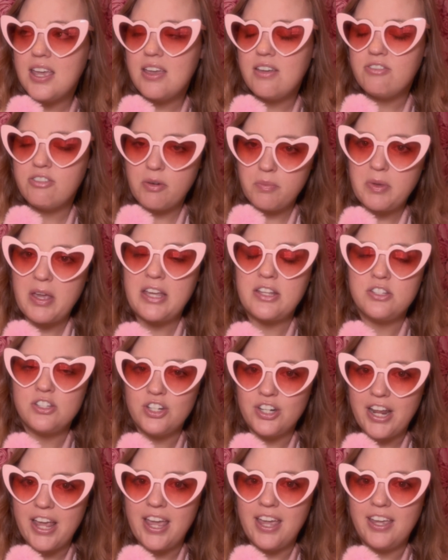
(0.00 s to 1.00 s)
from
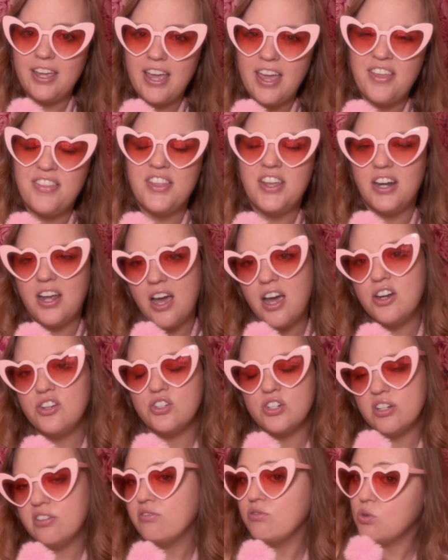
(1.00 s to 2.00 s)
yesterday and then
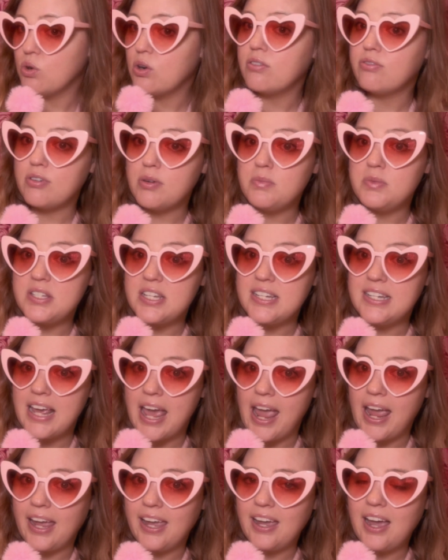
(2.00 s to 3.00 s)
104 from
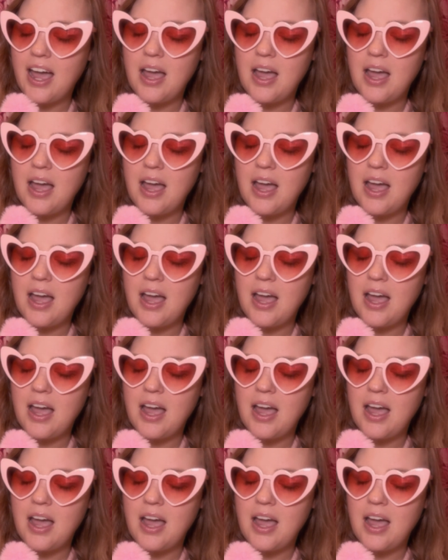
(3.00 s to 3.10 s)
today.